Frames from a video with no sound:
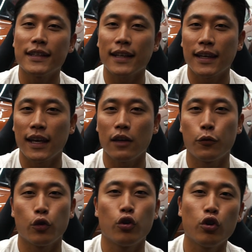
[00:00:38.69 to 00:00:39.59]
As a kid
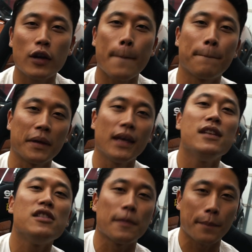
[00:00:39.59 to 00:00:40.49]
who grew up
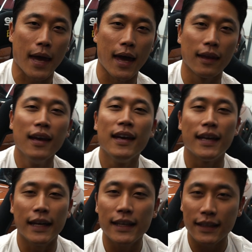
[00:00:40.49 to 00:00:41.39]
in Japan
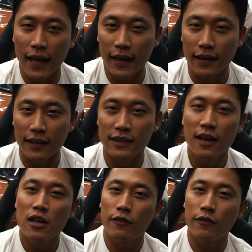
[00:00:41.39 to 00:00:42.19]
in the 90s,